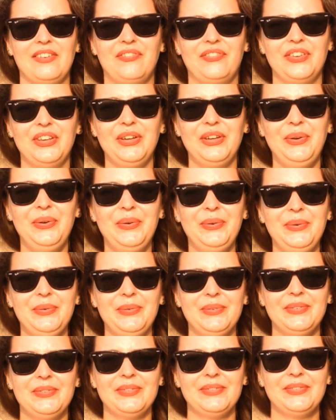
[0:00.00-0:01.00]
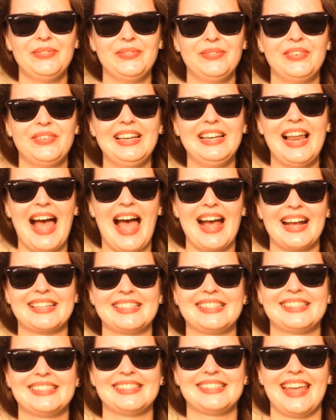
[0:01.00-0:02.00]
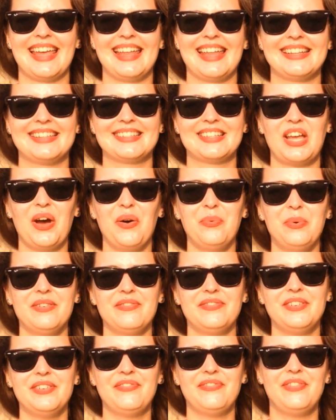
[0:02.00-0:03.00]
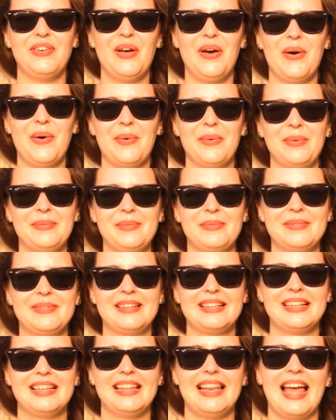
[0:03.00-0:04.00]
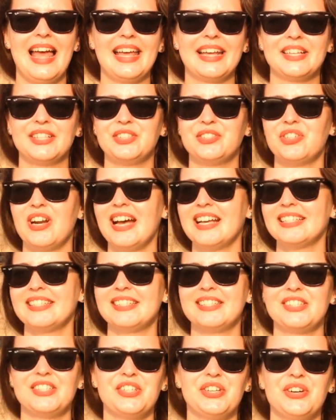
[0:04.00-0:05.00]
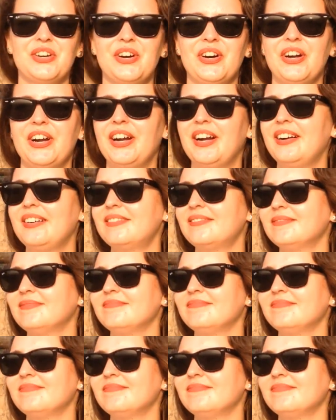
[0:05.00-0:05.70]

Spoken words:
If you relax and go with the flow, like trust your